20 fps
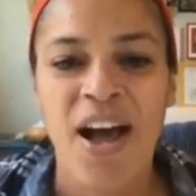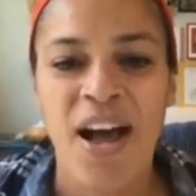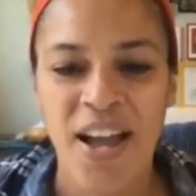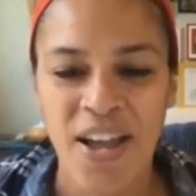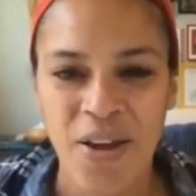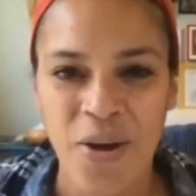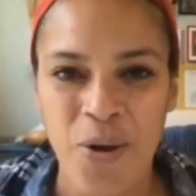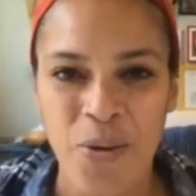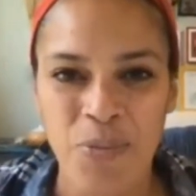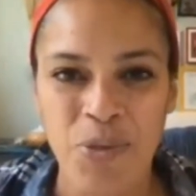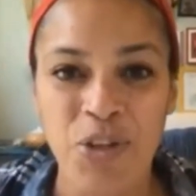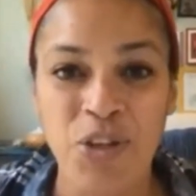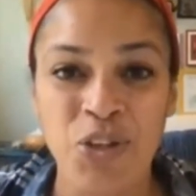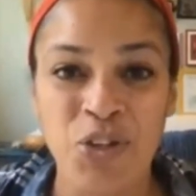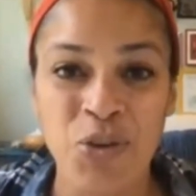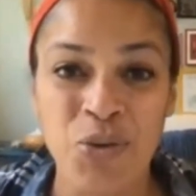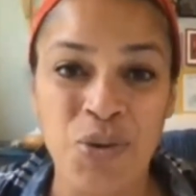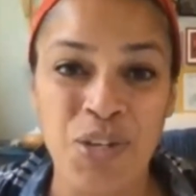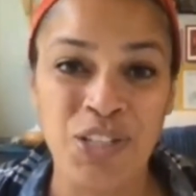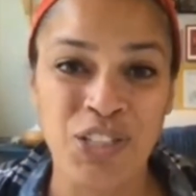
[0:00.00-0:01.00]
I hope that
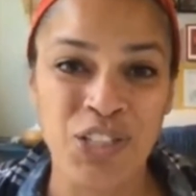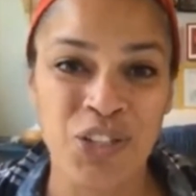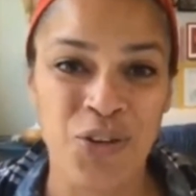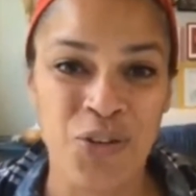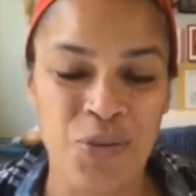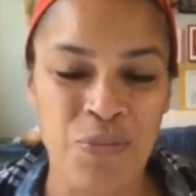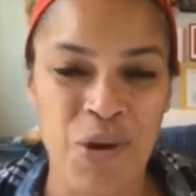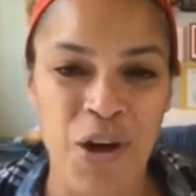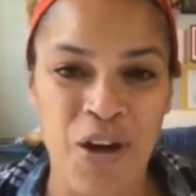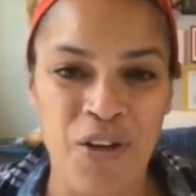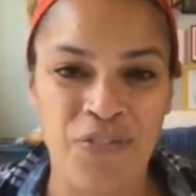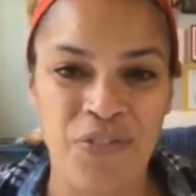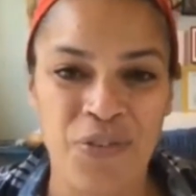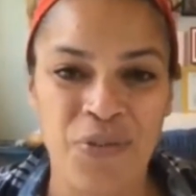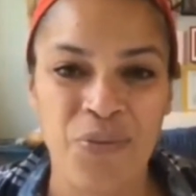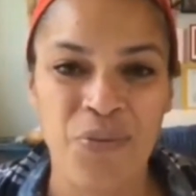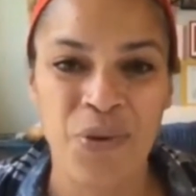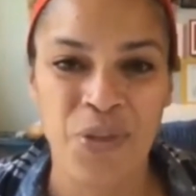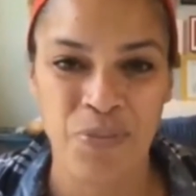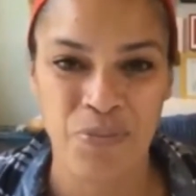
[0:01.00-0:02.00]
you can show them off
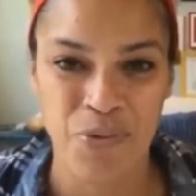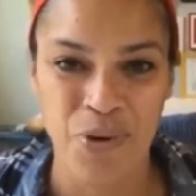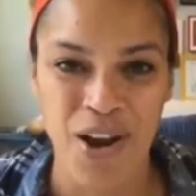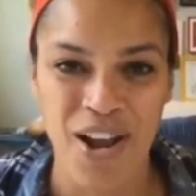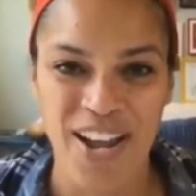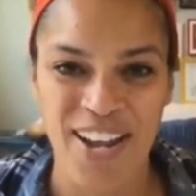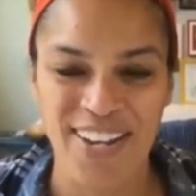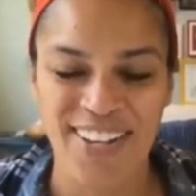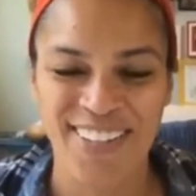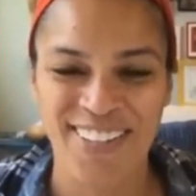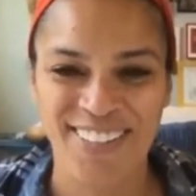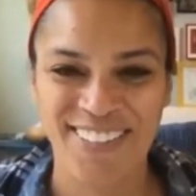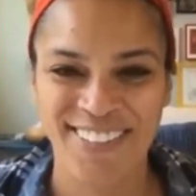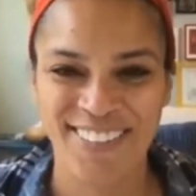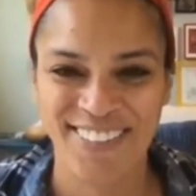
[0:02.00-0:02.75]
with pride.